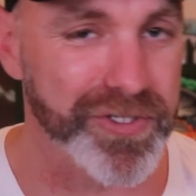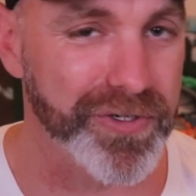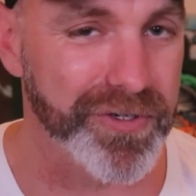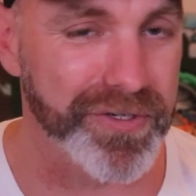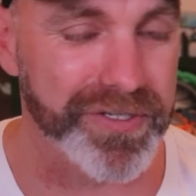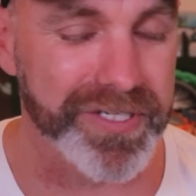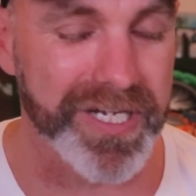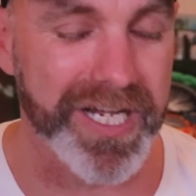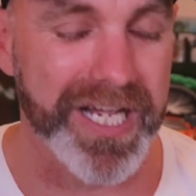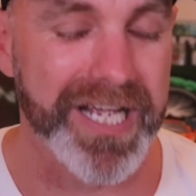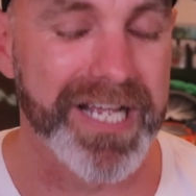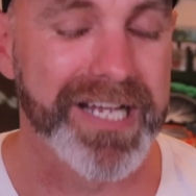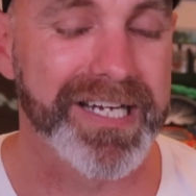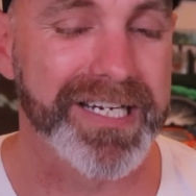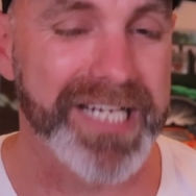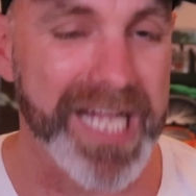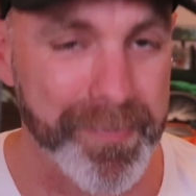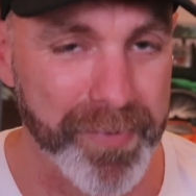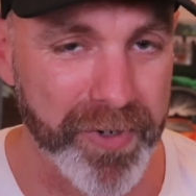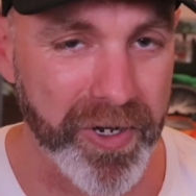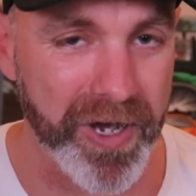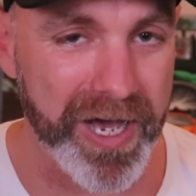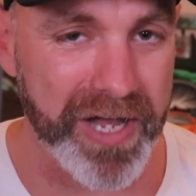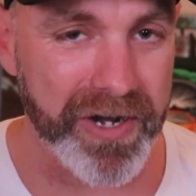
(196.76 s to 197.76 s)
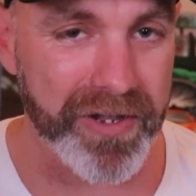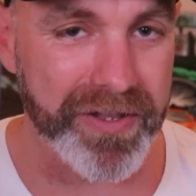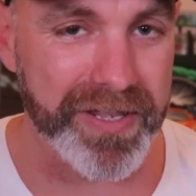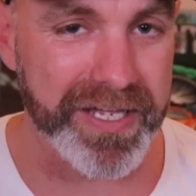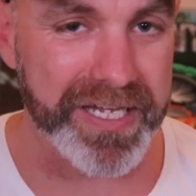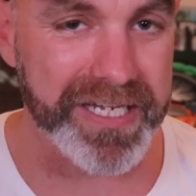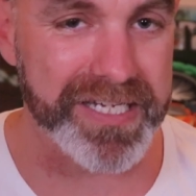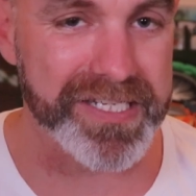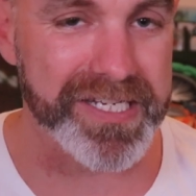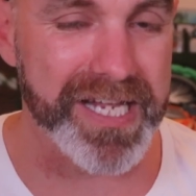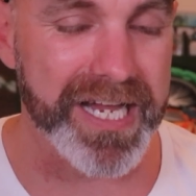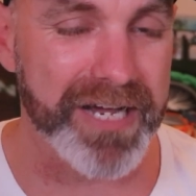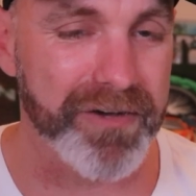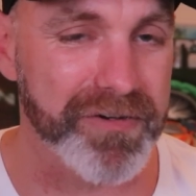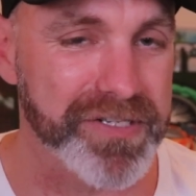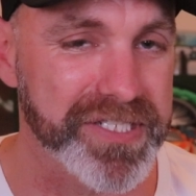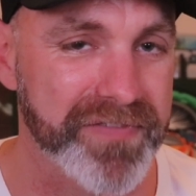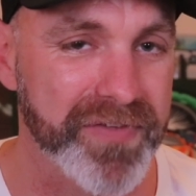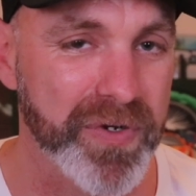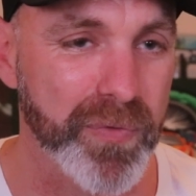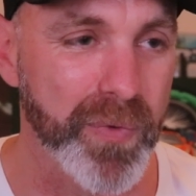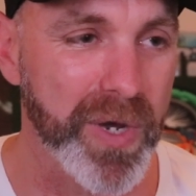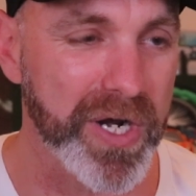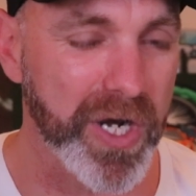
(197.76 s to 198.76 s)
tuned. Keep an eye out on the Area
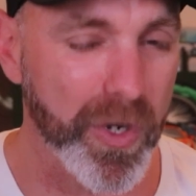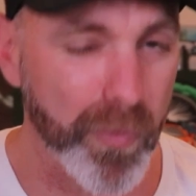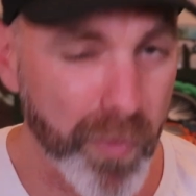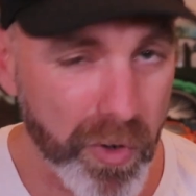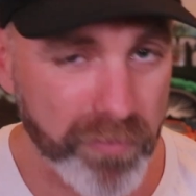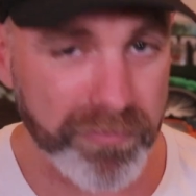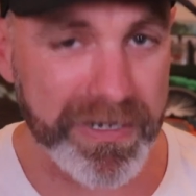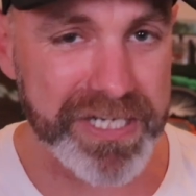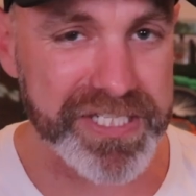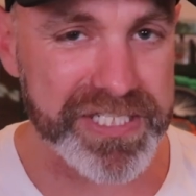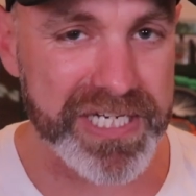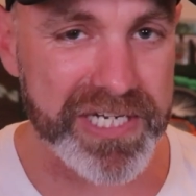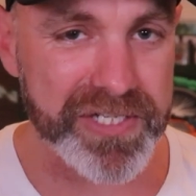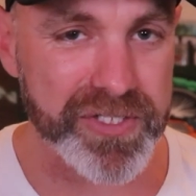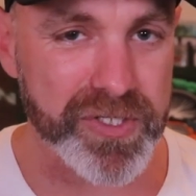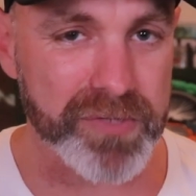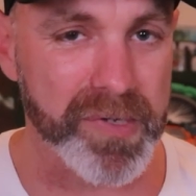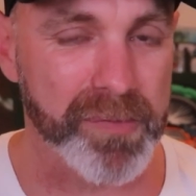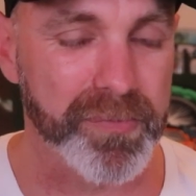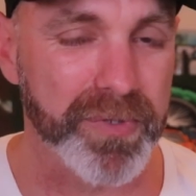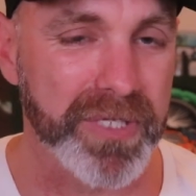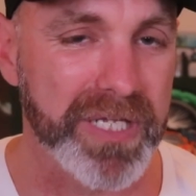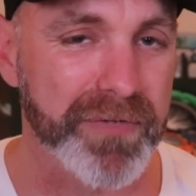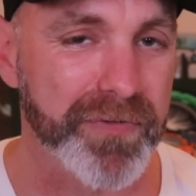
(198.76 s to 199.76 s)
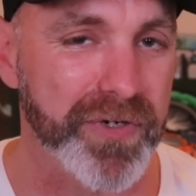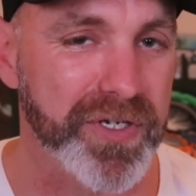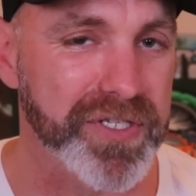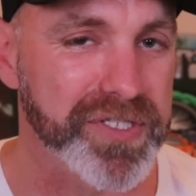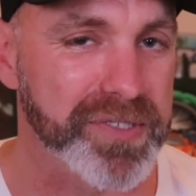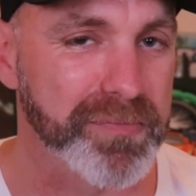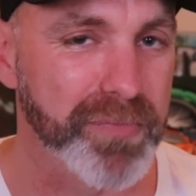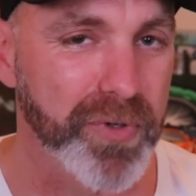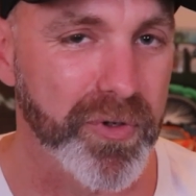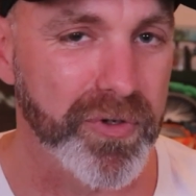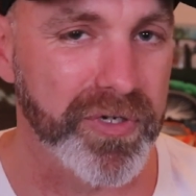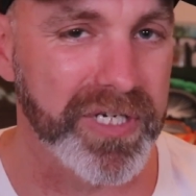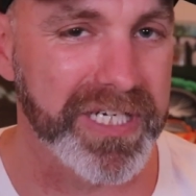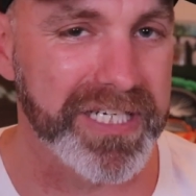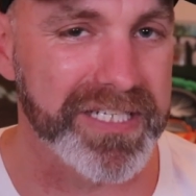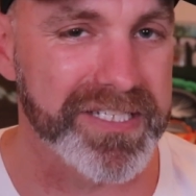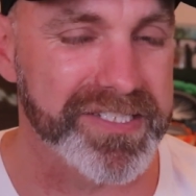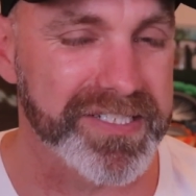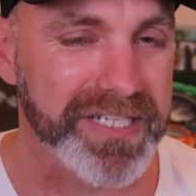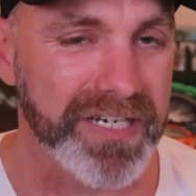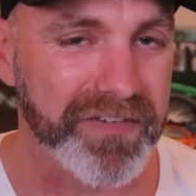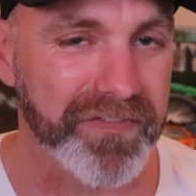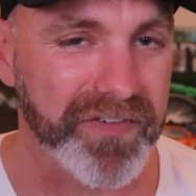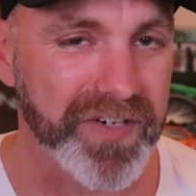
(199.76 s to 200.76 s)
71. I will reach out to them. I believe we've got some Hoonigan
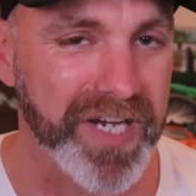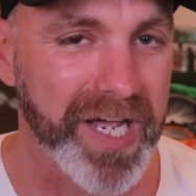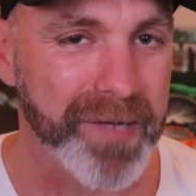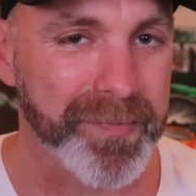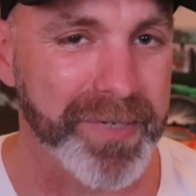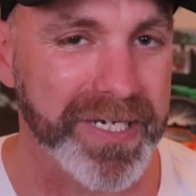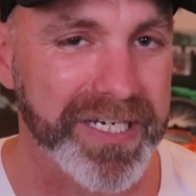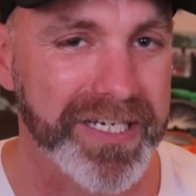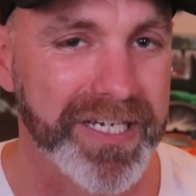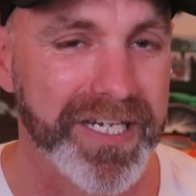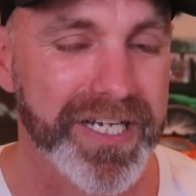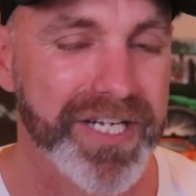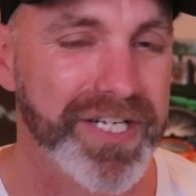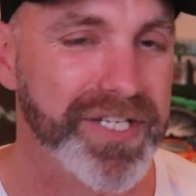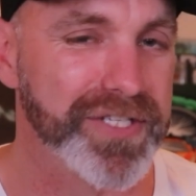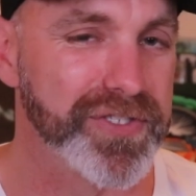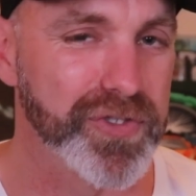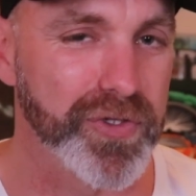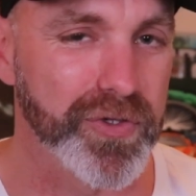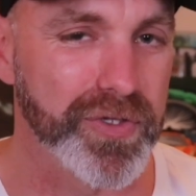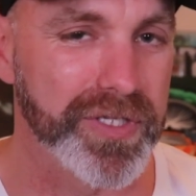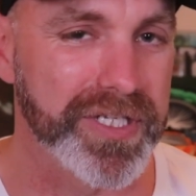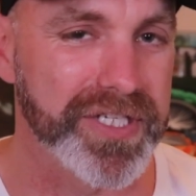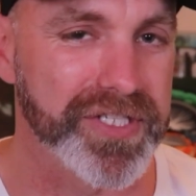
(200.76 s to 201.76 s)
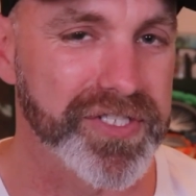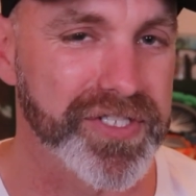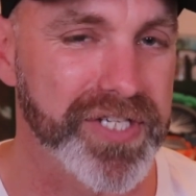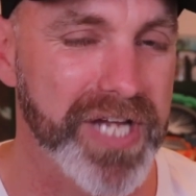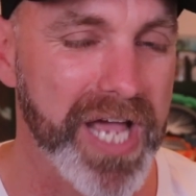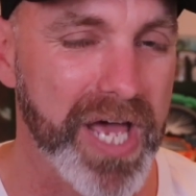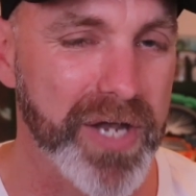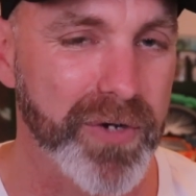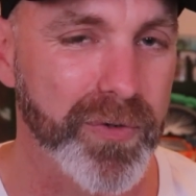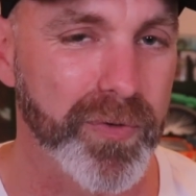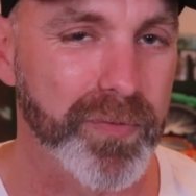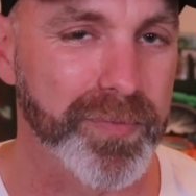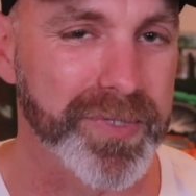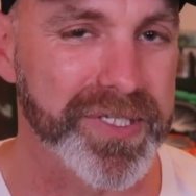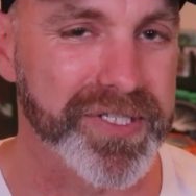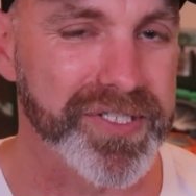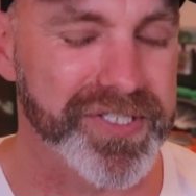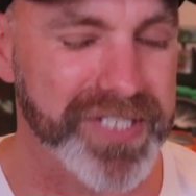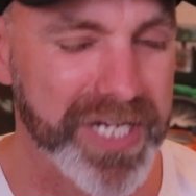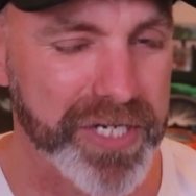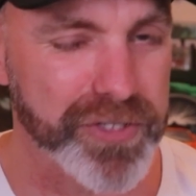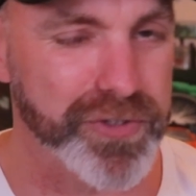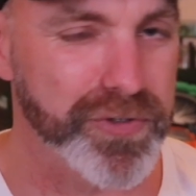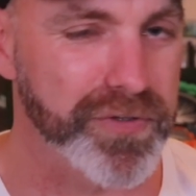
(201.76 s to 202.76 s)
stuff coming to the channel, but
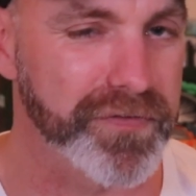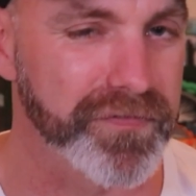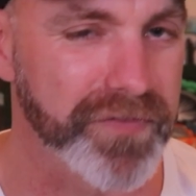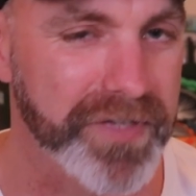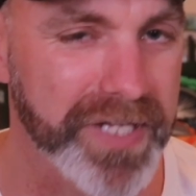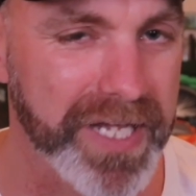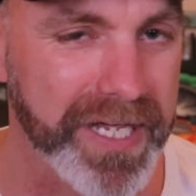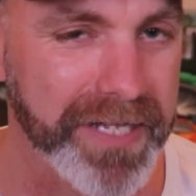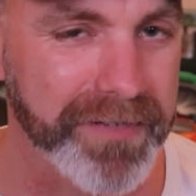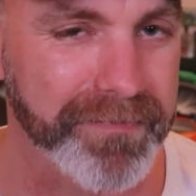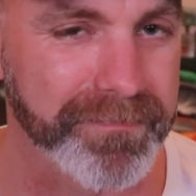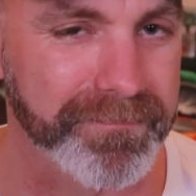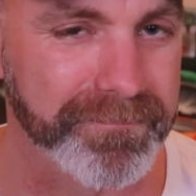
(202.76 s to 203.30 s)
stay tuned for that.